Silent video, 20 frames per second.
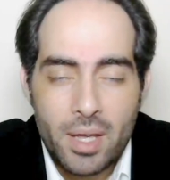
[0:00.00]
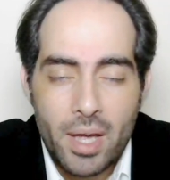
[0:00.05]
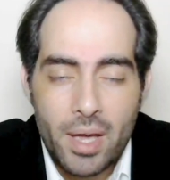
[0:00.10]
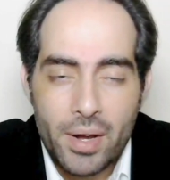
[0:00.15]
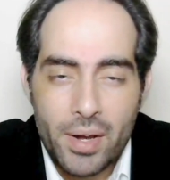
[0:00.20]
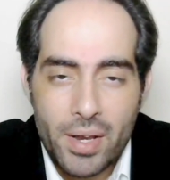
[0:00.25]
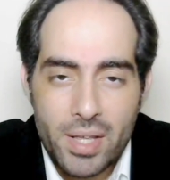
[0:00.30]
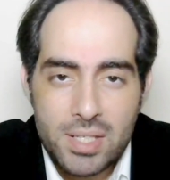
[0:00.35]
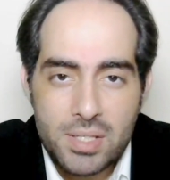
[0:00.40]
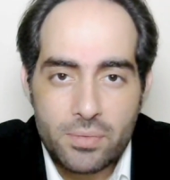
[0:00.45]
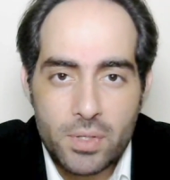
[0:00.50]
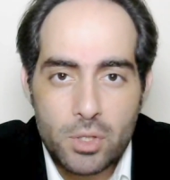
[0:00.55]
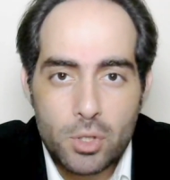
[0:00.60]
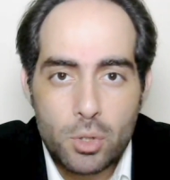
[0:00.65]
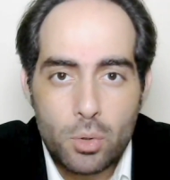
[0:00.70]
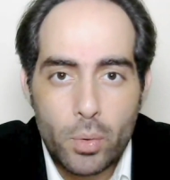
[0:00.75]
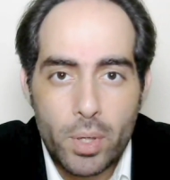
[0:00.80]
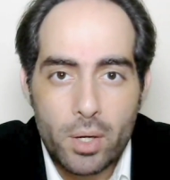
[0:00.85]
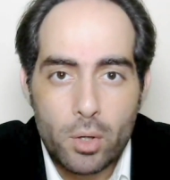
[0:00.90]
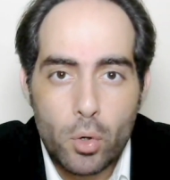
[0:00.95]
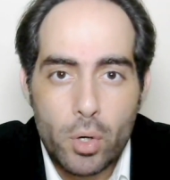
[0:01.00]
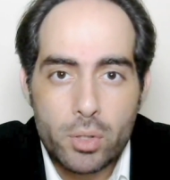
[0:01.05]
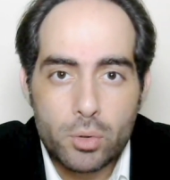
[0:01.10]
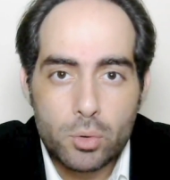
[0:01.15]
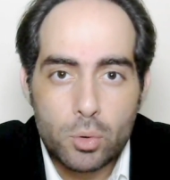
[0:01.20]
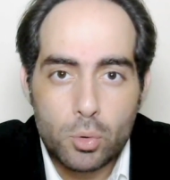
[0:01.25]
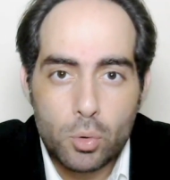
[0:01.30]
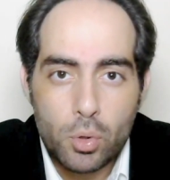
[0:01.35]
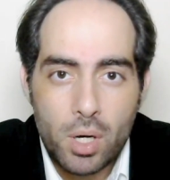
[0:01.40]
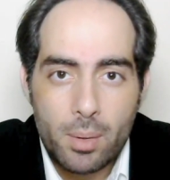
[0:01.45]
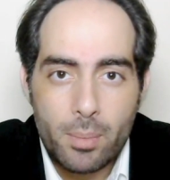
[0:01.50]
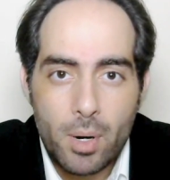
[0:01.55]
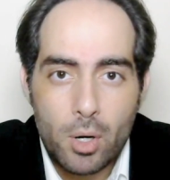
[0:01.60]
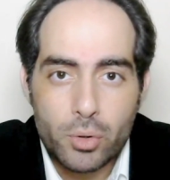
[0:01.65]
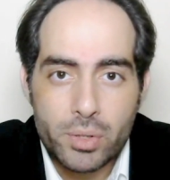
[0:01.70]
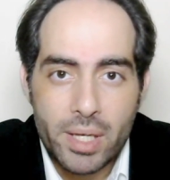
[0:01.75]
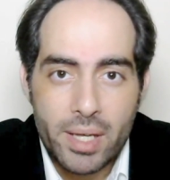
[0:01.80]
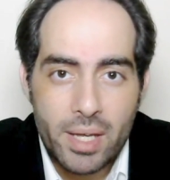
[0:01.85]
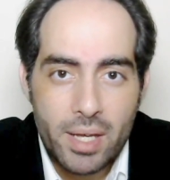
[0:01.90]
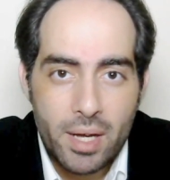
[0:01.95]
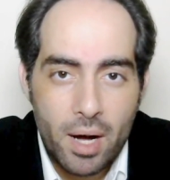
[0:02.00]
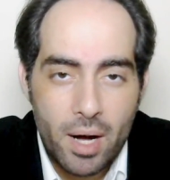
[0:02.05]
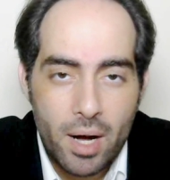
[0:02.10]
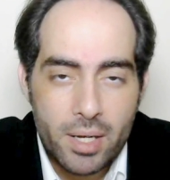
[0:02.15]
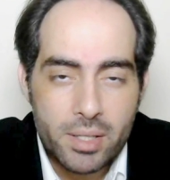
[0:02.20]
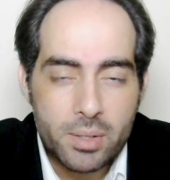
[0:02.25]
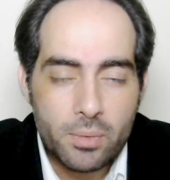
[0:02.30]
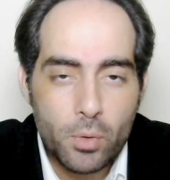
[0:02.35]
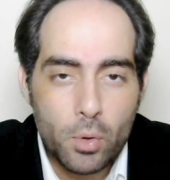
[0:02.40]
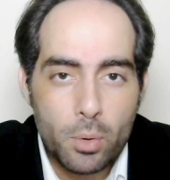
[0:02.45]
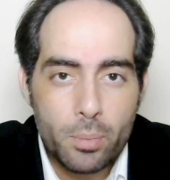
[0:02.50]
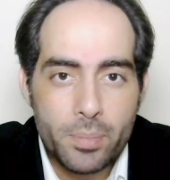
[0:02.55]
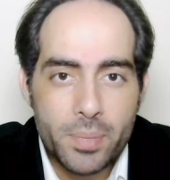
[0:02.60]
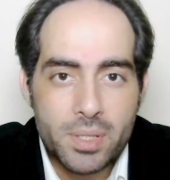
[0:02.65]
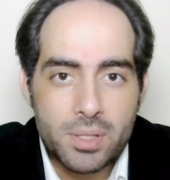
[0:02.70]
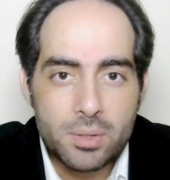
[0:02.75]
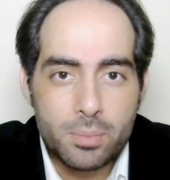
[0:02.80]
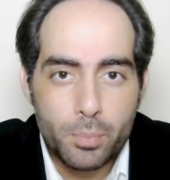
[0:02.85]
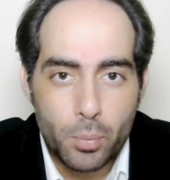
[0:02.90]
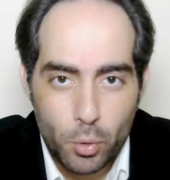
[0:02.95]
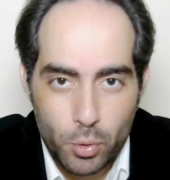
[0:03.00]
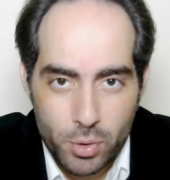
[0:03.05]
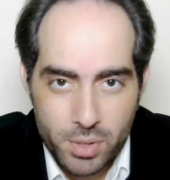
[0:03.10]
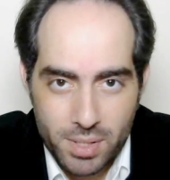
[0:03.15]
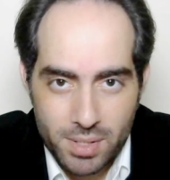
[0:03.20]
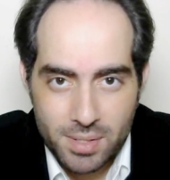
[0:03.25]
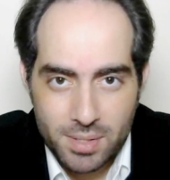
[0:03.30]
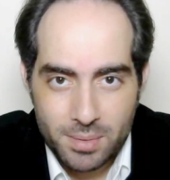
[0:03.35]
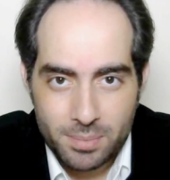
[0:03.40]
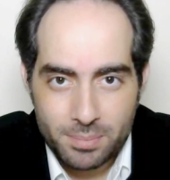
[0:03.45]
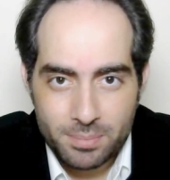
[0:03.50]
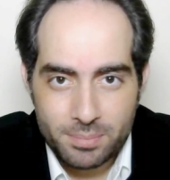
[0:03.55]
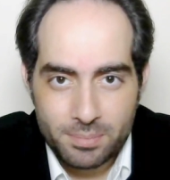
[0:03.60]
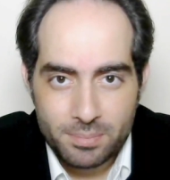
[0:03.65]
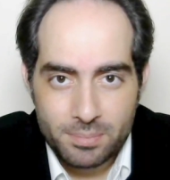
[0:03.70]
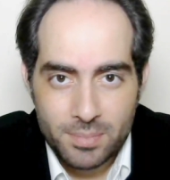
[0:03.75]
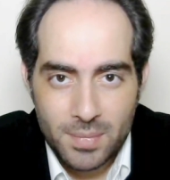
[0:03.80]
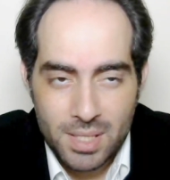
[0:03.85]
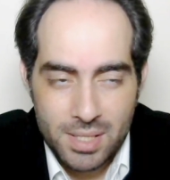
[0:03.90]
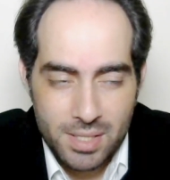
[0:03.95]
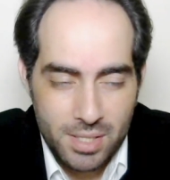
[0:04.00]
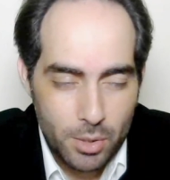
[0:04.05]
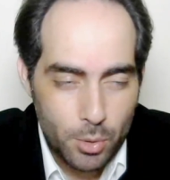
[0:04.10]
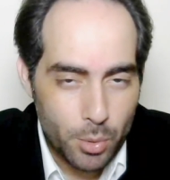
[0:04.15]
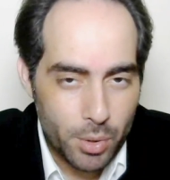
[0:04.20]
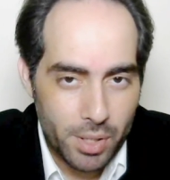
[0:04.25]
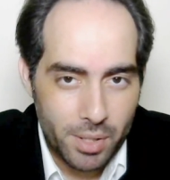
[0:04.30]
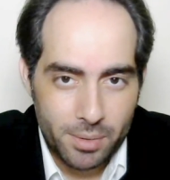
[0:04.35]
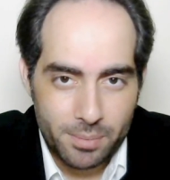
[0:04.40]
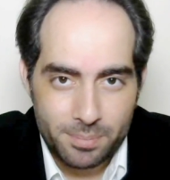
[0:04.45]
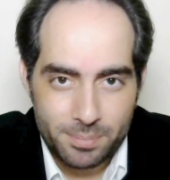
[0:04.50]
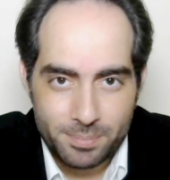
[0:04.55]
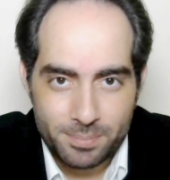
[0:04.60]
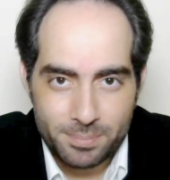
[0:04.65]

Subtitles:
In the next video, we are going to talk about AI development process. See you then.